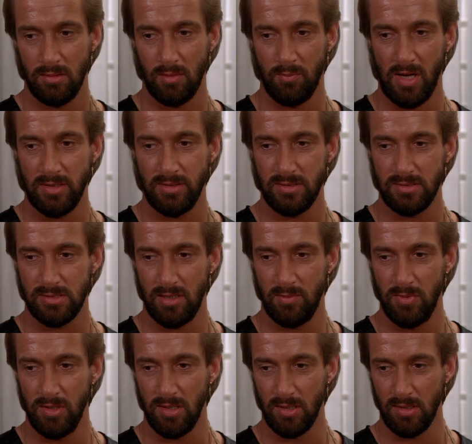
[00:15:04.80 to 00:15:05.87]
Commander
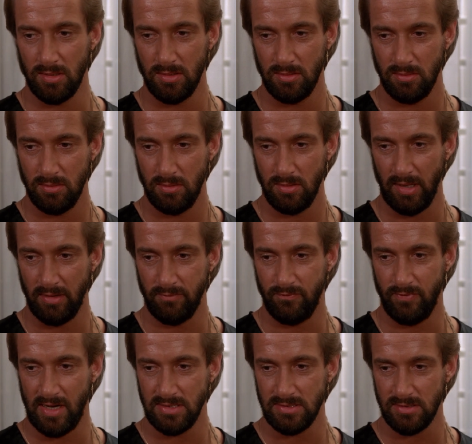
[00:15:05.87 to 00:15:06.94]
Zamir,
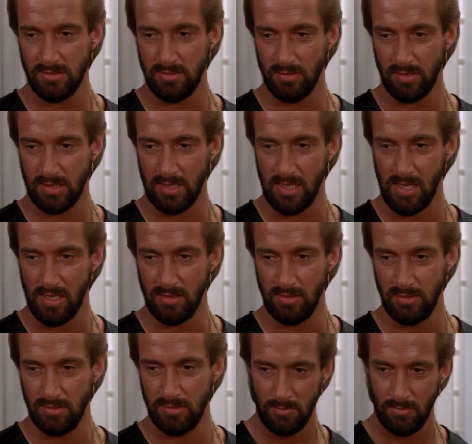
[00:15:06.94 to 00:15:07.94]
advisor to the Khan.